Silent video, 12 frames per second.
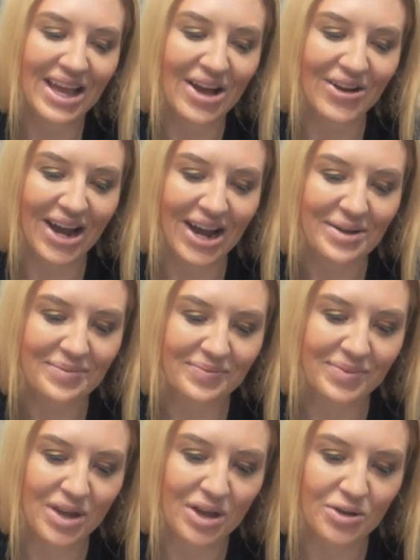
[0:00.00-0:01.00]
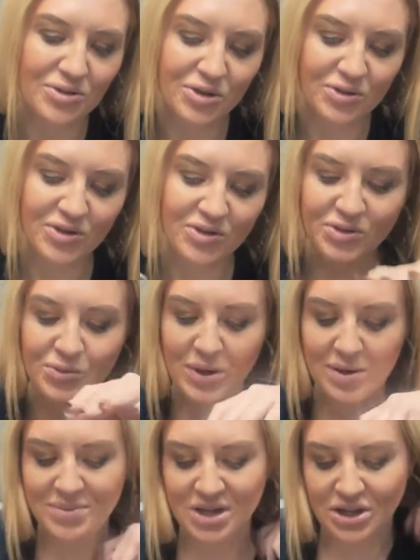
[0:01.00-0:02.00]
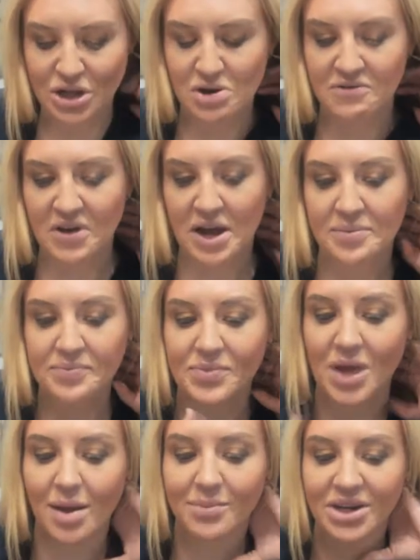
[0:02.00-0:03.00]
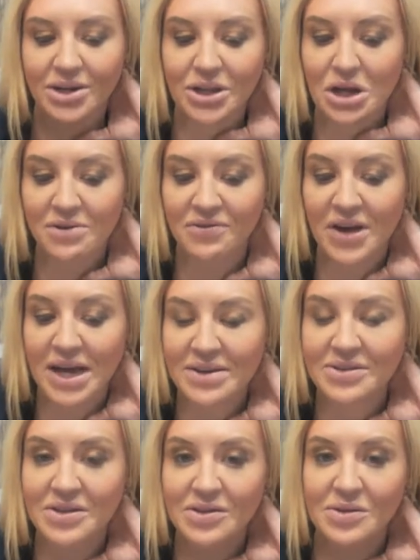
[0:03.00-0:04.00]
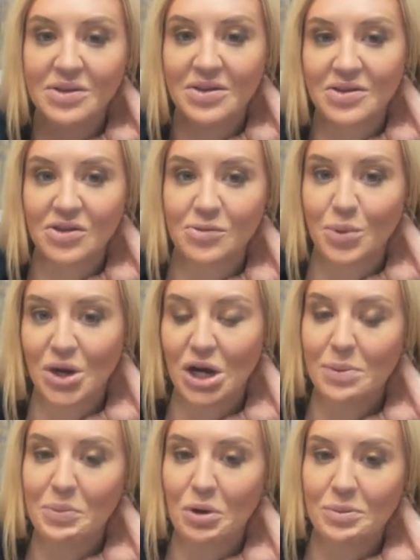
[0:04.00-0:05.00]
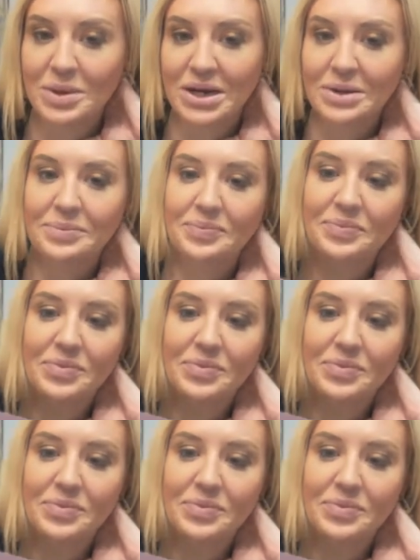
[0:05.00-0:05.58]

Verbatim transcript: Okay. So this is what I'm going to clarify. I'm going to clarify is this is this breakup permanent?